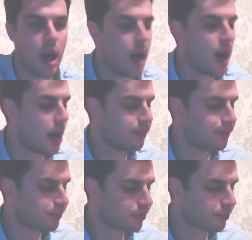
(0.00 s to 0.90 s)

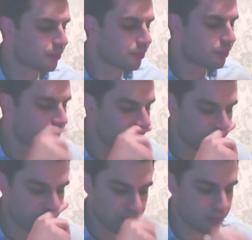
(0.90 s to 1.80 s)

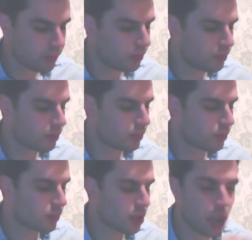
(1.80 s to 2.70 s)

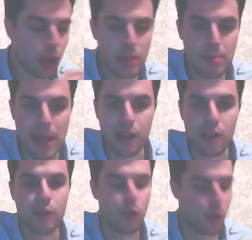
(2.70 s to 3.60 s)
Tony
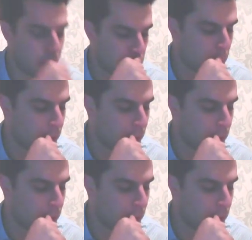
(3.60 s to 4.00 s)
Bellew, for what it's